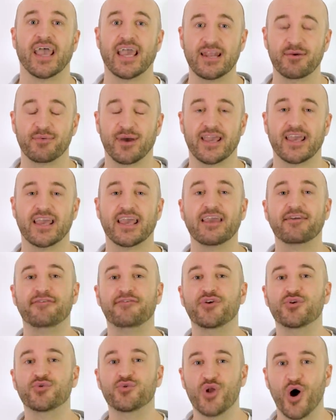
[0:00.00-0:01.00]
Anyway,
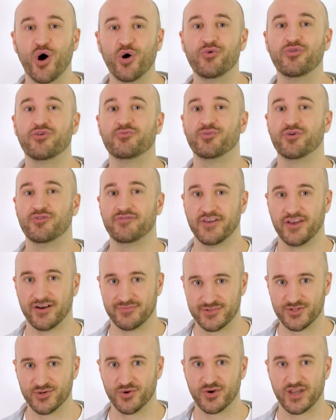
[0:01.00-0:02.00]
if you know the movie
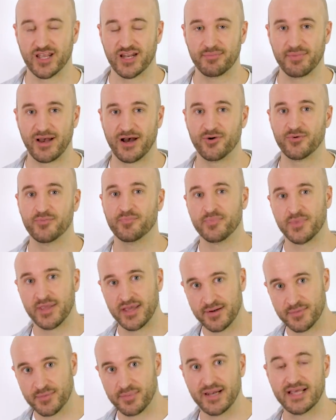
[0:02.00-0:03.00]
I'm talking about,
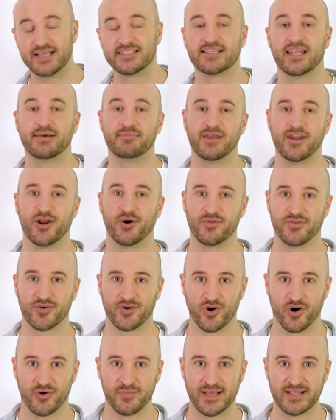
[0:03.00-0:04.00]
please let me know in
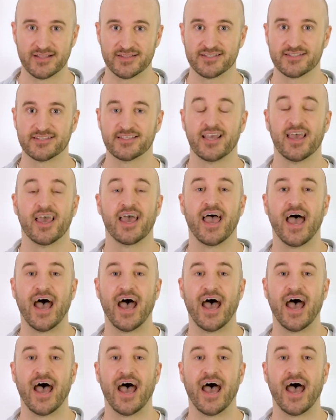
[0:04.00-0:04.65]
the comments.